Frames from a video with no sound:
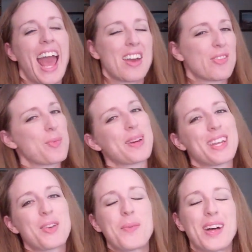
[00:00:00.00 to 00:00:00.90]

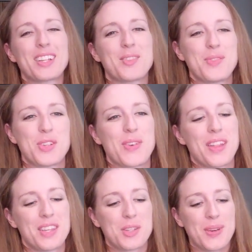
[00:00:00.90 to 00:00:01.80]
everybody, welcome to
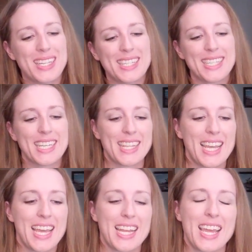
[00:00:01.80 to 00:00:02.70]
Round the Twist.
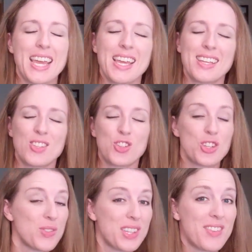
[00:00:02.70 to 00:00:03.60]
It is
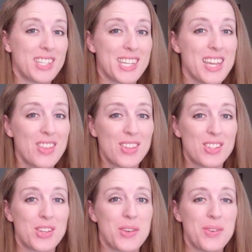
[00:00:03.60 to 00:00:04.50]
June 17th,
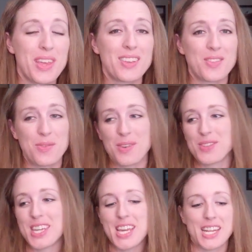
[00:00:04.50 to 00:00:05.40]

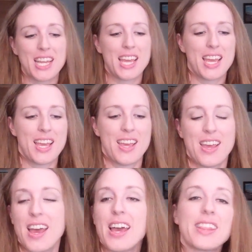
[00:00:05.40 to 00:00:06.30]
2015,
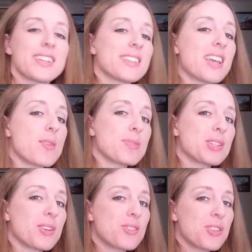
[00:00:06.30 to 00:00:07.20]
and this is
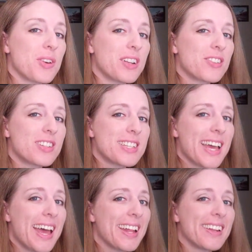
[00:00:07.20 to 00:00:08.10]
episode
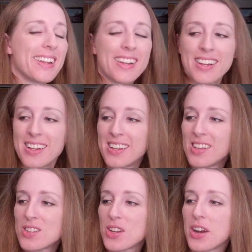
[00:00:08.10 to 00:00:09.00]
210.
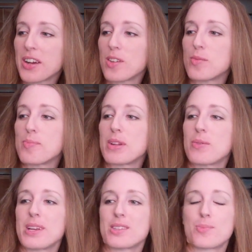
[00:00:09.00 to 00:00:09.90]
Sorry, I'm a bit of
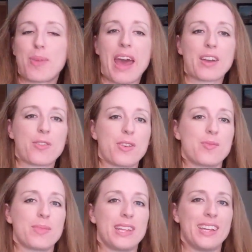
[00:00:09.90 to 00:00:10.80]
ways back
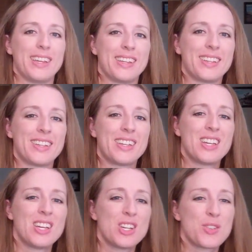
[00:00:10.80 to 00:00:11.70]
from
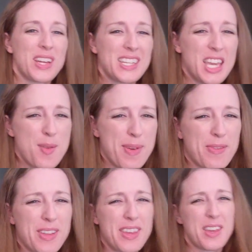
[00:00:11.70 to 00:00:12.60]
trying to keep
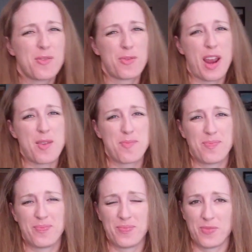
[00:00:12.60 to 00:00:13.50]
everything in frame
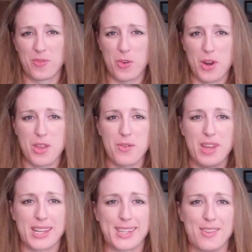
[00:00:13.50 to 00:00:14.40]
for you
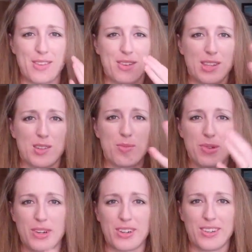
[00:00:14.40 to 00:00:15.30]
and give you a little
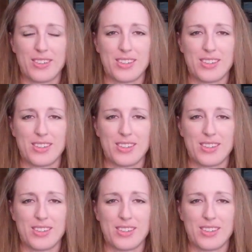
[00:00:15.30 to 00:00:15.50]
more